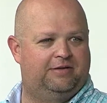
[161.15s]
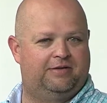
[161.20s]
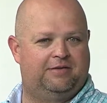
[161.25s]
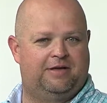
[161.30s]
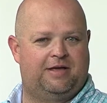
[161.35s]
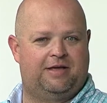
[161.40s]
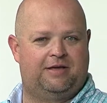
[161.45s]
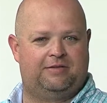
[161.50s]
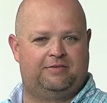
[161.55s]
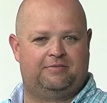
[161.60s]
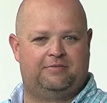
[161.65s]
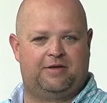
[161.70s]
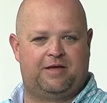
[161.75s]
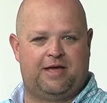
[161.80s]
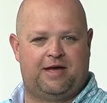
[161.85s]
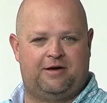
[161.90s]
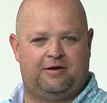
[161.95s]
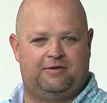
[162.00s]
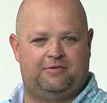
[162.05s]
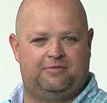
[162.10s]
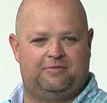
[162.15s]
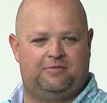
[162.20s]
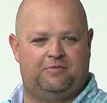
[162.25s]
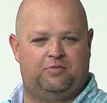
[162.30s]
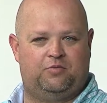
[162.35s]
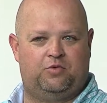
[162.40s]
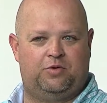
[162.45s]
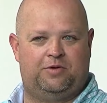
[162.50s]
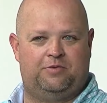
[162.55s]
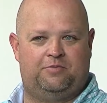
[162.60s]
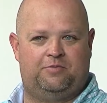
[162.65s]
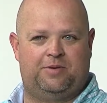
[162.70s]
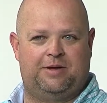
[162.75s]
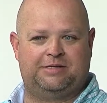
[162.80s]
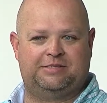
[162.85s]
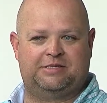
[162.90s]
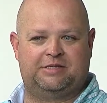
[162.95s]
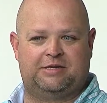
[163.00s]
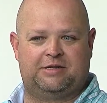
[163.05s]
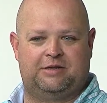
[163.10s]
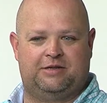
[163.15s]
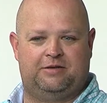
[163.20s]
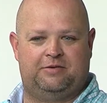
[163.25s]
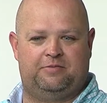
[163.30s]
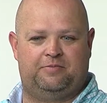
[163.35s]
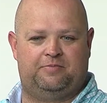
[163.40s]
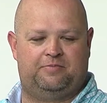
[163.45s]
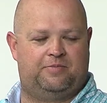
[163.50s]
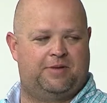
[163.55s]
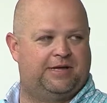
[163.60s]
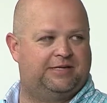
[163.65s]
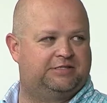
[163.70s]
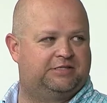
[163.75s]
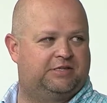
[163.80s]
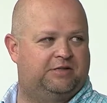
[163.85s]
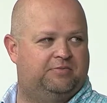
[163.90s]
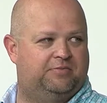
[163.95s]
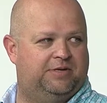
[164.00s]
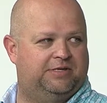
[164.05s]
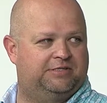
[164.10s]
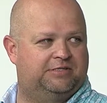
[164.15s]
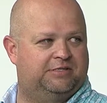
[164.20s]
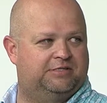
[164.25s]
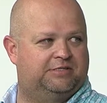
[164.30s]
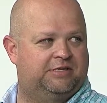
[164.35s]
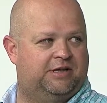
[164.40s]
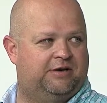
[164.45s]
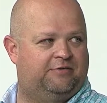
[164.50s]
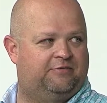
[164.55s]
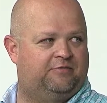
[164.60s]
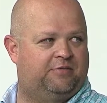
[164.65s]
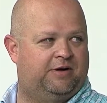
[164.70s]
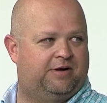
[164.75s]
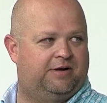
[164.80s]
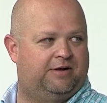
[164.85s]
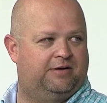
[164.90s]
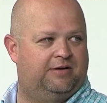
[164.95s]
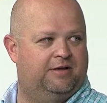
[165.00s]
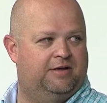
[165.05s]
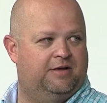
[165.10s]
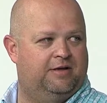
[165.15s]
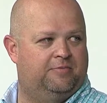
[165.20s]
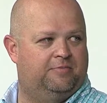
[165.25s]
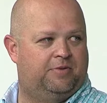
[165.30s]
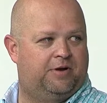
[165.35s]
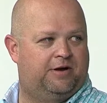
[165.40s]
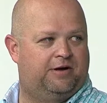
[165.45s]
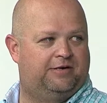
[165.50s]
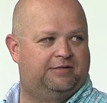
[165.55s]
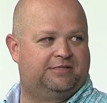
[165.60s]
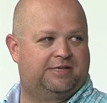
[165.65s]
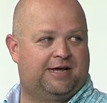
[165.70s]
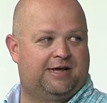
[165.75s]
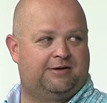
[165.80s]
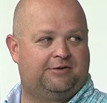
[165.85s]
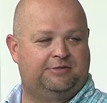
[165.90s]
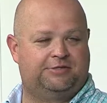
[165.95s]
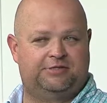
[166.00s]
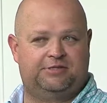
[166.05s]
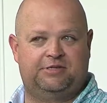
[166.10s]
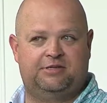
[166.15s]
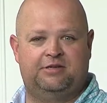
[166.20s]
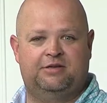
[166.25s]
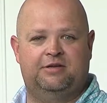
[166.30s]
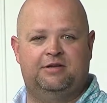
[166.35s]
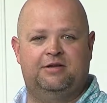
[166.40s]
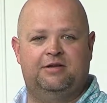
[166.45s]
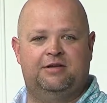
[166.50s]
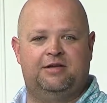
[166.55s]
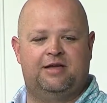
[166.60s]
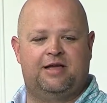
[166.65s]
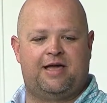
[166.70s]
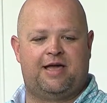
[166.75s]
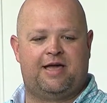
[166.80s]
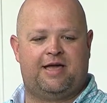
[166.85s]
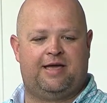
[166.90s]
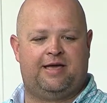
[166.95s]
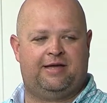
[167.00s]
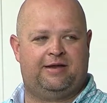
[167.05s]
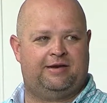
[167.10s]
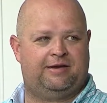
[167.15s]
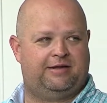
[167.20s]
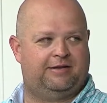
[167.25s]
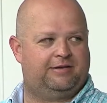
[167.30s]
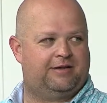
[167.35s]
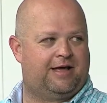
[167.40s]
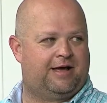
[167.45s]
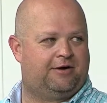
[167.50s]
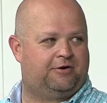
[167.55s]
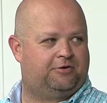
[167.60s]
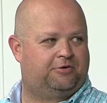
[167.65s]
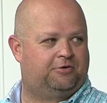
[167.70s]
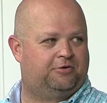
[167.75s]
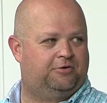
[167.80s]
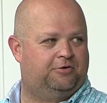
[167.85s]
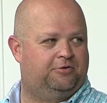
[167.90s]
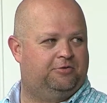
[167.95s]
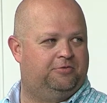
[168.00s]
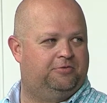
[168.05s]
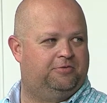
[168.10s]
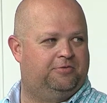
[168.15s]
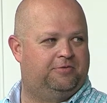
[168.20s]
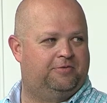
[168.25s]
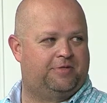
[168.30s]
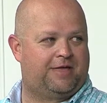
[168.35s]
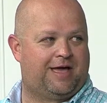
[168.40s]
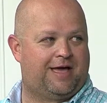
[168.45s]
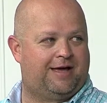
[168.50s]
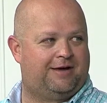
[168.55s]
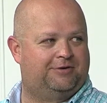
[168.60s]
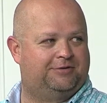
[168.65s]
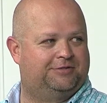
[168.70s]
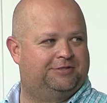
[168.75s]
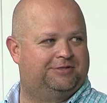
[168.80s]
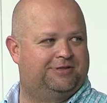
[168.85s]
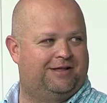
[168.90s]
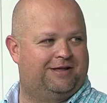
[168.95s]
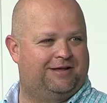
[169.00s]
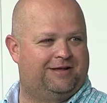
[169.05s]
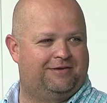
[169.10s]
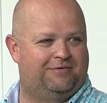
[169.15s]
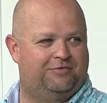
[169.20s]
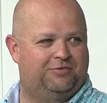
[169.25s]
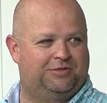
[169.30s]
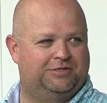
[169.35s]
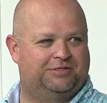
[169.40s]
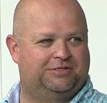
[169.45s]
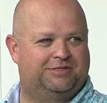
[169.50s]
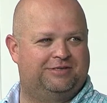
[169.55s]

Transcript: Okay. Out, we basically based the business out of my parents' house. Wow. And it outgrew the house. Like it was